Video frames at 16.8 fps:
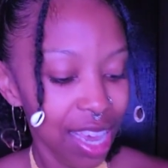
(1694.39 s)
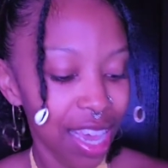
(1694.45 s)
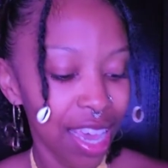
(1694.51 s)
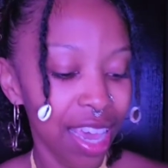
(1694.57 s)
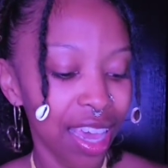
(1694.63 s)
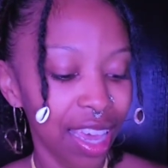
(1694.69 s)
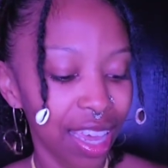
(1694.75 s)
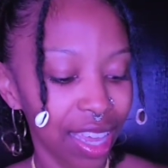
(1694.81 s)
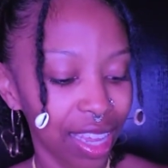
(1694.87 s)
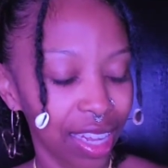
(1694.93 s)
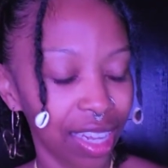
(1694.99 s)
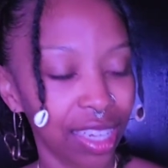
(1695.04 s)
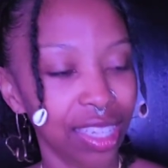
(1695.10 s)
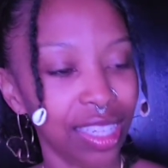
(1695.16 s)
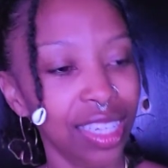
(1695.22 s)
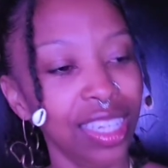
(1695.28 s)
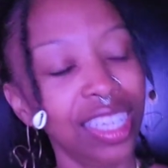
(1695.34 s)

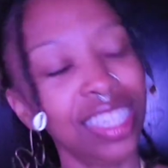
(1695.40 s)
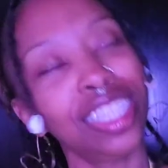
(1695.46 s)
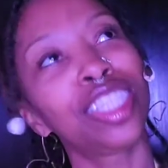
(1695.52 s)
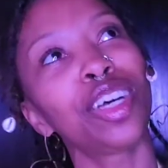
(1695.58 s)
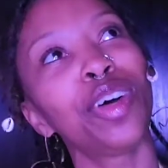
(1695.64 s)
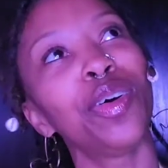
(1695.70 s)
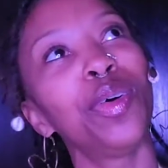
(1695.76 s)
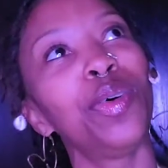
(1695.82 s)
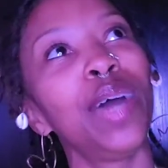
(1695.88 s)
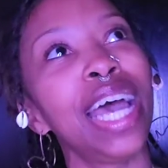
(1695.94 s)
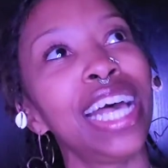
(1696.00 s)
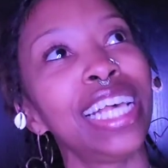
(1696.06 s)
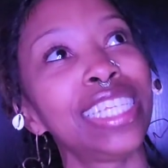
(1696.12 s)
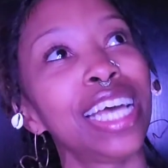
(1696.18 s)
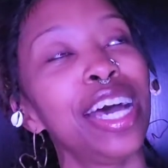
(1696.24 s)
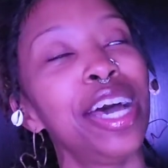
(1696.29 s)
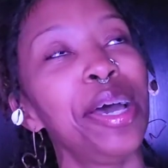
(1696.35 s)
And so
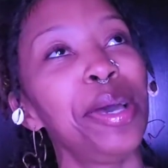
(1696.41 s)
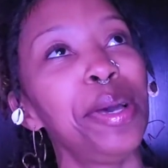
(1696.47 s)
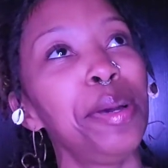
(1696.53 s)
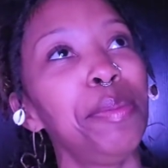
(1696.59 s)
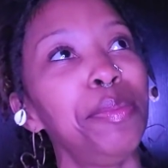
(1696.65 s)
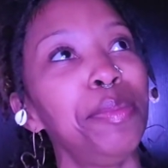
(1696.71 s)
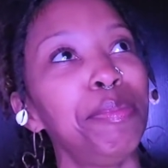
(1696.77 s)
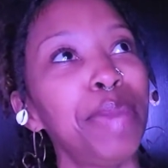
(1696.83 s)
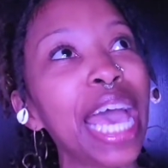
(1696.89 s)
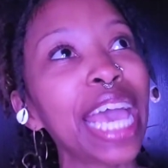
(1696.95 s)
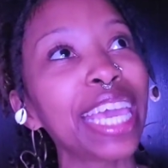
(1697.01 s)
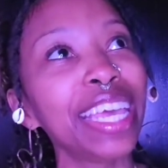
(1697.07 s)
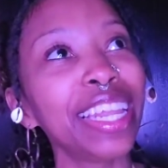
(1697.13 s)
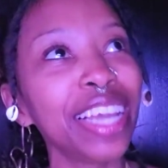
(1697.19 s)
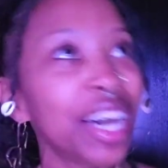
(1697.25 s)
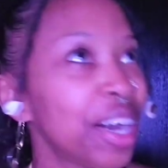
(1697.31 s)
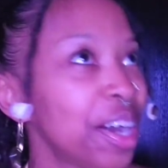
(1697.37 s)
as I'm
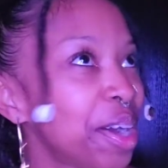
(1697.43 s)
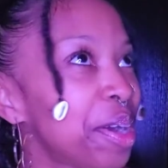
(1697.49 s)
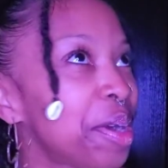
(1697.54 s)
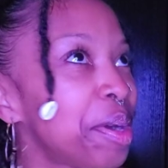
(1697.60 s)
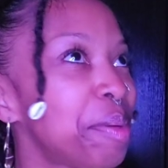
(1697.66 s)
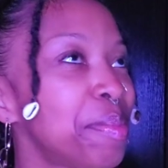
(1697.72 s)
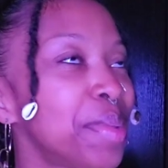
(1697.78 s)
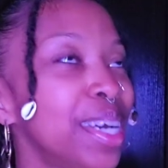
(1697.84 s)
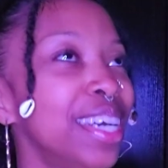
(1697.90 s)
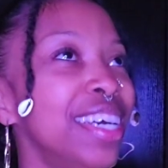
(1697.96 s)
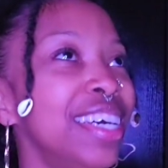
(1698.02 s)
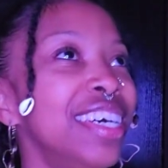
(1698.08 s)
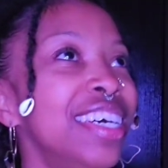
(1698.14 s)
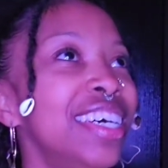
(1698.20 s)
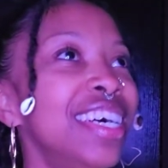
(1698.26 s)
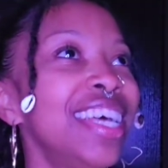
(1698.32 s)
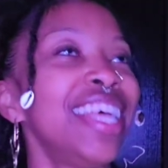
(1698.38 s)
backing up,
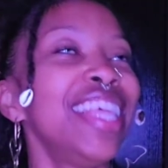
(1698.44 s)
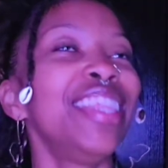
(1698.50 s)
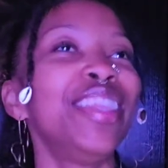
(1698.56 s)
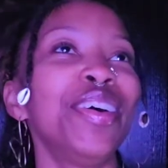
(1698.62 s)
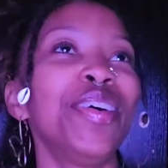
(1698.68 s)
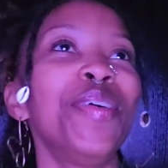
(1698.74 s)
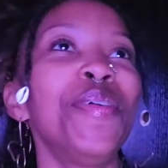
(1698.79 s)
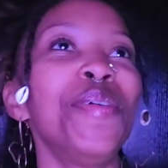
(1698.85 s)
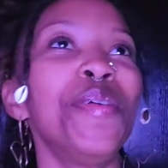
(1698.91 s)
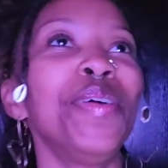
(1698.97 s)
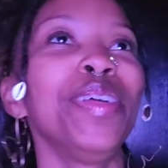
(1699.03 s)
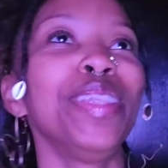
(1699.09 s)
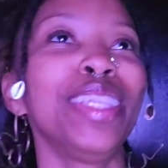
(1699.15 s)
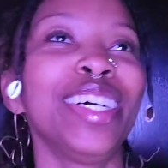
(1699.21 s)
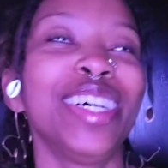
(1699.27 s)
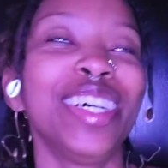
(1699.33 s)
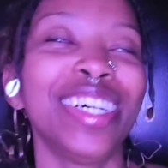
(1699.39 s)
the old
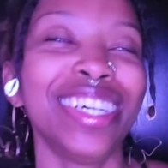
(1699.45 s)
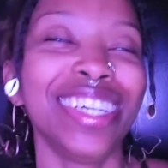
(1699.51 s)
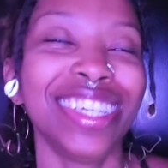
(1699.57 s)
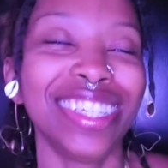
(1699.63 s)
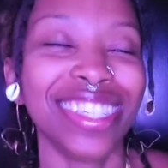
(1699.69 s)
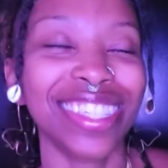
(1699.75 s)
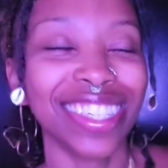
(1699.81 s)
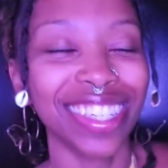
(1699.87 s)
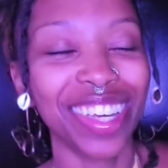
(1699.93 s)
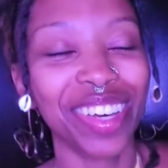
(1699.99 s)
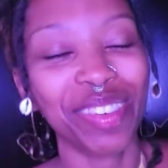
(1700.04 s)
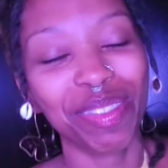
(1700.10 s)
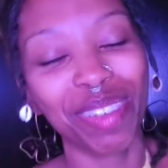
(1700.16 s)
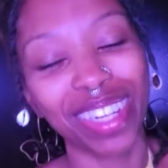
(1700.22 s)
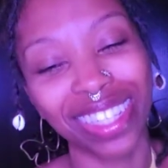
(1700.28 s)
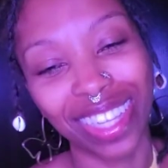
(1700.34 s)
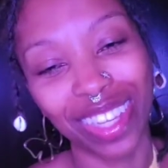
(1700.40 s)
the I
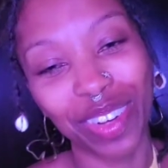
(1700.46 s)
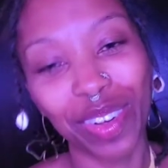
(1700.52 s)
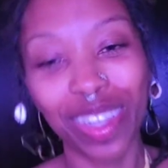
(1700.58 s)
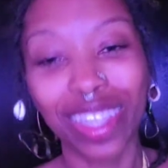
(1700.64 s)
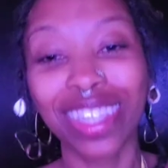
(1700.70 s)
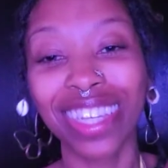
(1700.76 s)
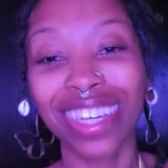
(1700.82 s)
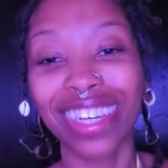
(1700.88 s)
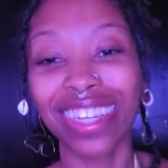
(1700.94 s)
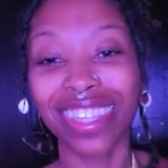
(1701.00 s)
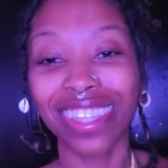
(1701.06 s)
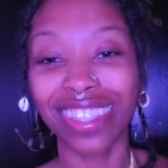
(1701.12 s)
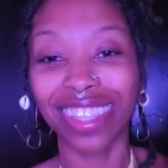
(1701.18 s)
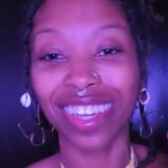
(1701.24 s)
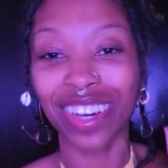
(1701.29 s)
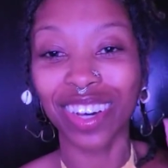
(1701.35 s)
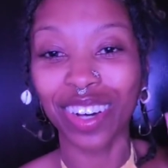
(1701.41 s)
was about to say
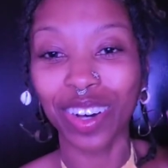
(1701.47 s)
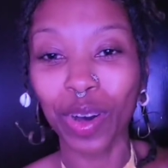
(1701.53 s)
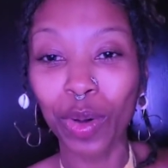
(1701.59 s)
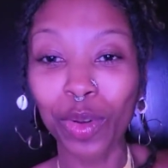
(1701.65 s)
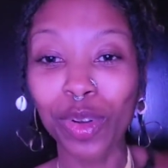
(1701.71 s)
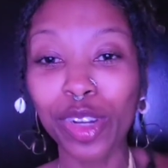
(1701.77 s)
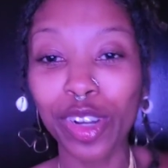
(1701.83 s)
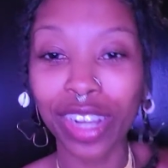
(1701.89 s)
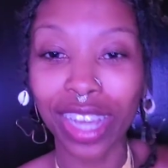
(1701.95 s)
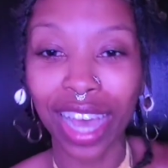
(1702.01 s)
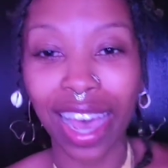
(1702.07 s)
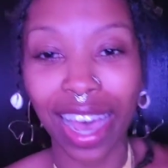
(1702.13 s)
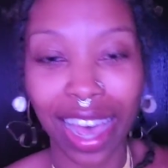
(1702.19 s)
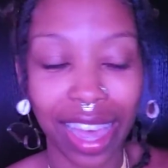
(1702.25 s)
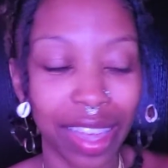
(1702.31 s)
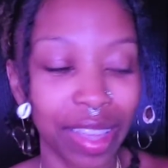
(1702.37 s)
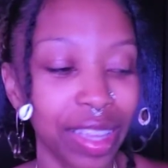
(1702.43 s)
the older
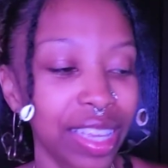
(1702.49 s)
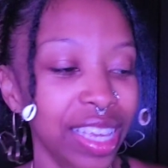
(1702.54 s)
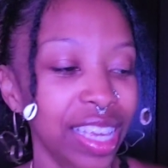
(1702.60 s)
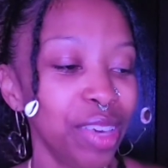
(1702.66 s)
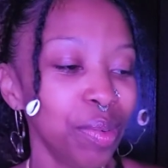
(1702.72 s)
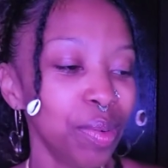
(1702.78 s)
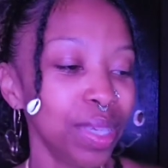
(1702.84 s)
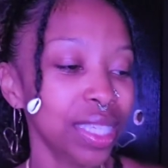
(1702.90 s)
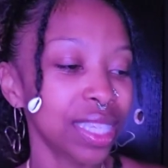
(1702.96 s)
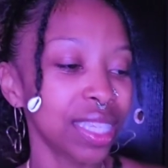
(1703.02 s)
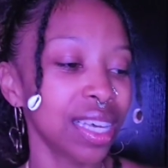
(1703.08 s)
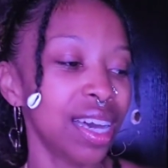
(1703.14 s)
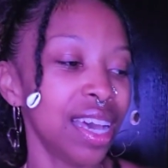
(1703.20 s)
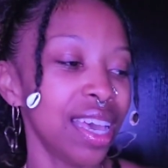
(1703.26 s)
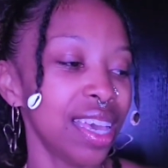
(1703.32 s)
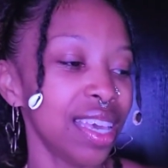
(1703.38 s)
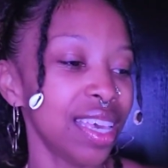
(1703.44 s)
guy, he was
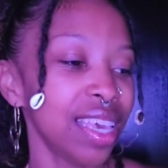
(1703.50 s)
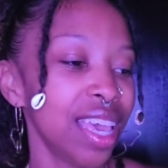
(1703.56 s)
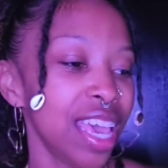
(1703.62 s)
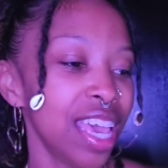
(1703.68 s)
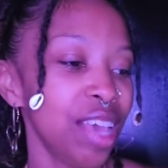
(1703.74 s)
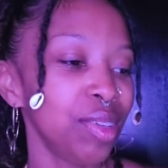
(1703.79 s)
like,